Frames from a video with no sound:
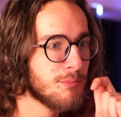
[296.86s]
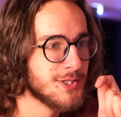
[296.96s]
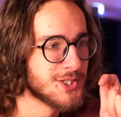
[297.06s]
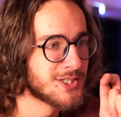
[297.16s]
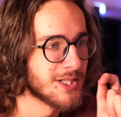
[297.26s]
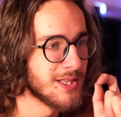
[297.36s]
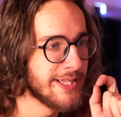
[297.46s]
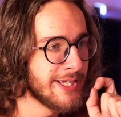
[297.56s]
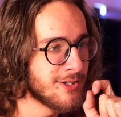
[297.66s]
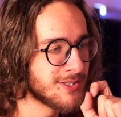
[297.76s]
just a
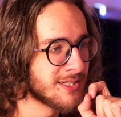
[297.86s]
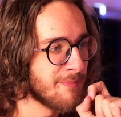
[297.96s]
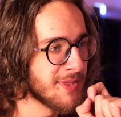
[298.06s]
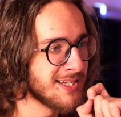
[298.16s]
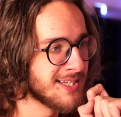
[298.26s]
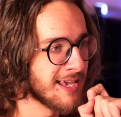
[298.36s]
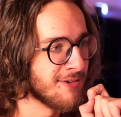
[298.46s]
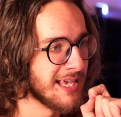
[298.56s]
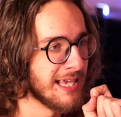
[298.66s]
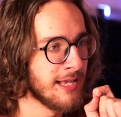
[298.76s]
little something to give
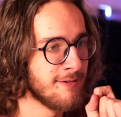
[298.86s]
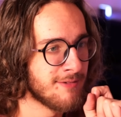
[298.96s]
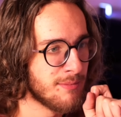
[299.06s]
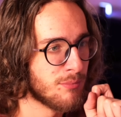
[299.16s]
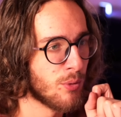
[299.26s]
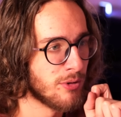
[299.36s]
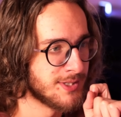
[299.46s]
it even more